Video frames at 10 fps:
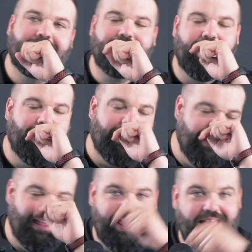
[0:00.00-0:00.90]
It's like,
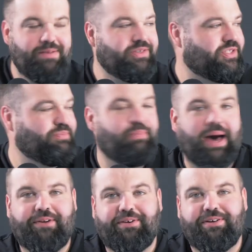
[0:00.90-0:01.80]
he was just
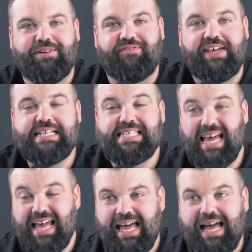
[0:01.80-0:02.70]
battering her in the face.
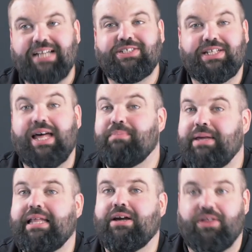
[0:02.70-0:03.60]
I was looking at
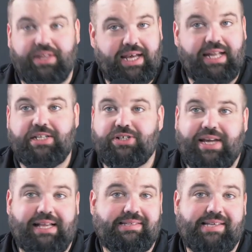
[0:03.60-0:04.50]
being like, Oh, the nannies are
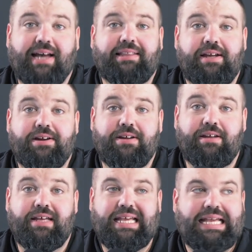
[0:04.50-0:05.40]
getting sacked here.
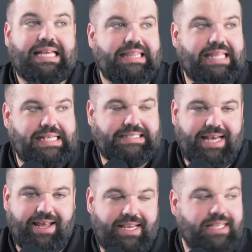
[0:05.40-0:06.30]
These
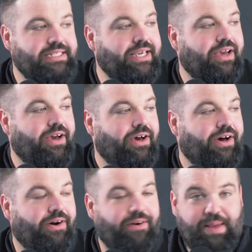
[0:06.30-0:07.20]
nannies
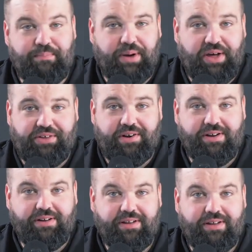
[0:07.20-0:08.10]
are in bother.
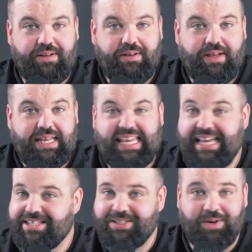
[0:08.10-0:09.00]

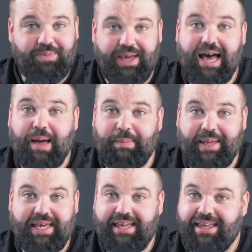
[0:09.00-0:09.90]
Kate's not going to be
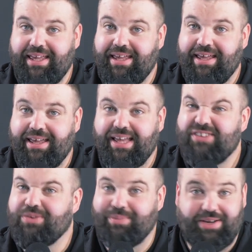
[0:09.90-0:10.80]
happy.
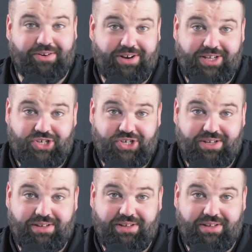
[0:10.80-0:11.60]
It's going to be carnage.